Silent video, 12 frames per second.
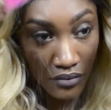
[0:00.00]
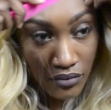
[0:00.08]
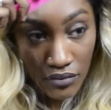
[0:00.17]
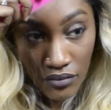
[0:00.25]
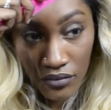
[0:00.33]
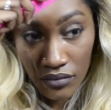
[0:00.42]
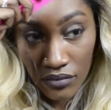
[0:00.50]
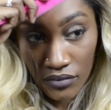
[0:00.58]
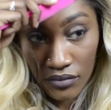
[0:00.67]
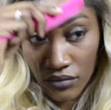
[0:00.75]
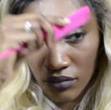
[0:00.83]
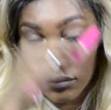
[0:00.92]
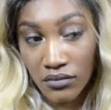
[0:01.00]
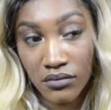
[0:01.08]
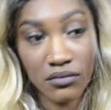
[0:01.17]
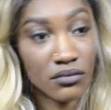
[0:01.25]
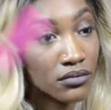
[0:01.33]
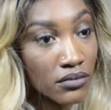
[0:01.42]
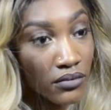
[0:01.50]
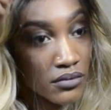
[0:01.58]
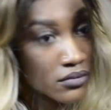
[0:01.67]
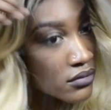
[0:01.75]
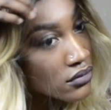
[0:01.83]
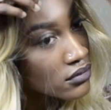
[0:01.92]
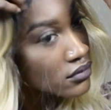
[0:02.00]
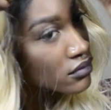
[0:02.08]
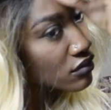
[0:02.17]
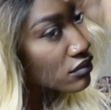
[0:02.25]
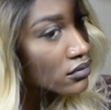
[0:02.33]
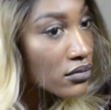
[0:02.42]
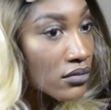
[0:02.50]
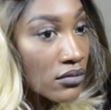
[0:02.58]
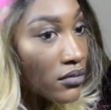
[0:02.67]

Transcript: and now I'm going to go on to the baby hair.